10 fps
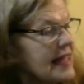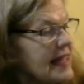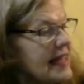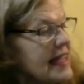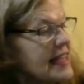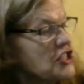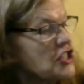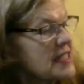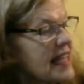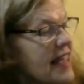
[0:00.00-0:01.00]
Here
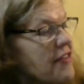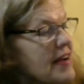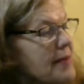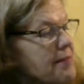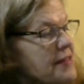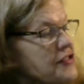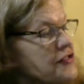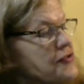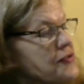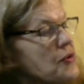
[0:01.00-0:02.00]
she's gathering up the
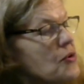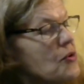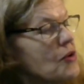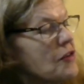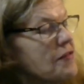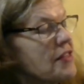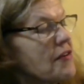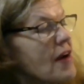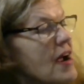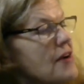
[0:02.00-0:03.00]
straw all over the
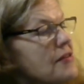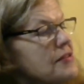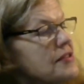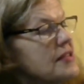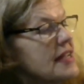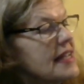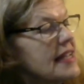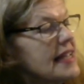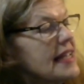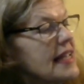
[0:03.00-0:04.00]
ground,
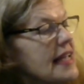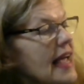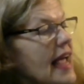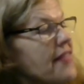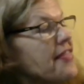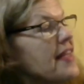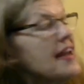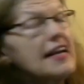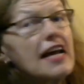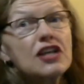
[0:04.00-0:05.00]
and
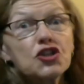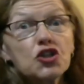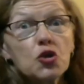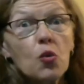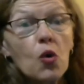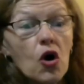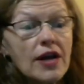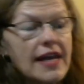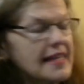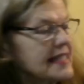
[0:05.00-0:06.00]
then a
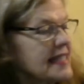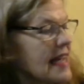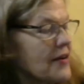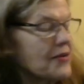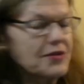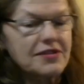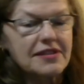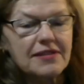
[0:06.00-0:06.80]
squawking sound.